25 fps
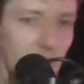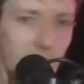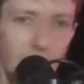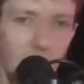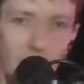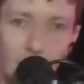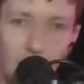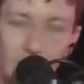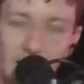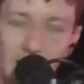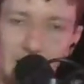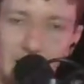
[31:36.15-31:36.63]

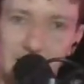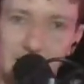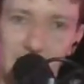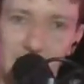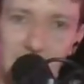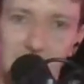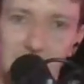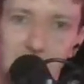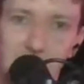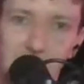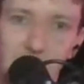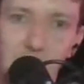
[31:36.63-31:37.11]
how it
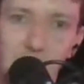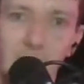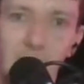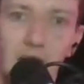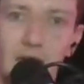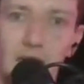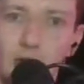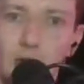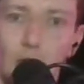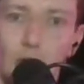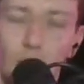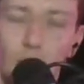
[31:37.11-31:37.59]
exists
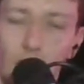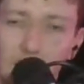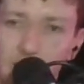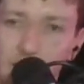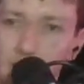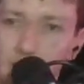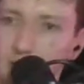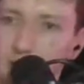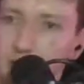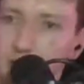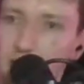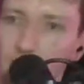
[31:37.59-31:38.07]

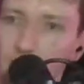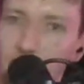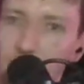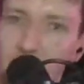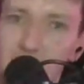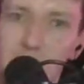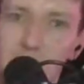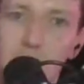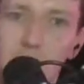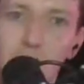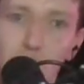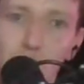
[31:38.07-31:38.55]
wider, sort of
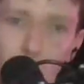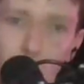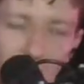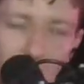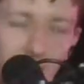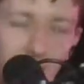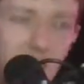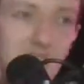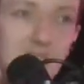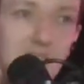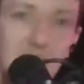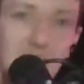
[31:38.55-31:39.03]

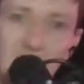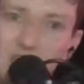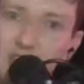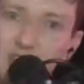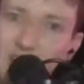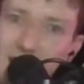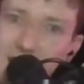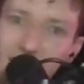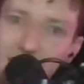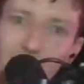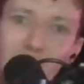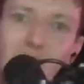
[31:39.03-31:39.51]

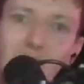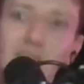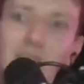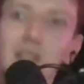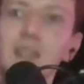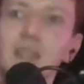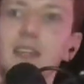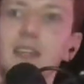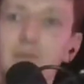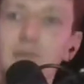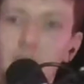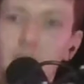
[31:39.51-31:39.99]

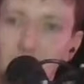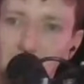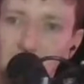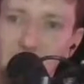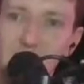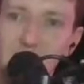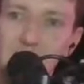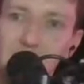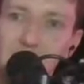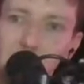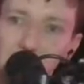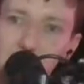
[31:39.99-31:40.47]
historiographically,
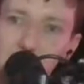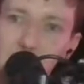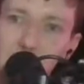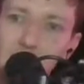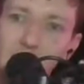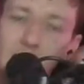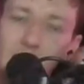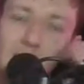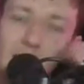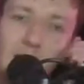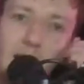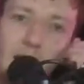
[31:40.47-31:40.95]
politically,
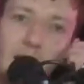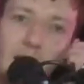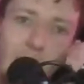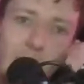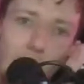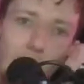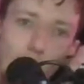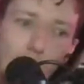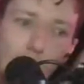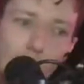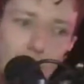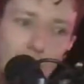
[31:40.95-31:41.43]

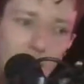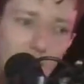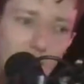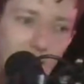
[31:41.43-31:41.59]
how in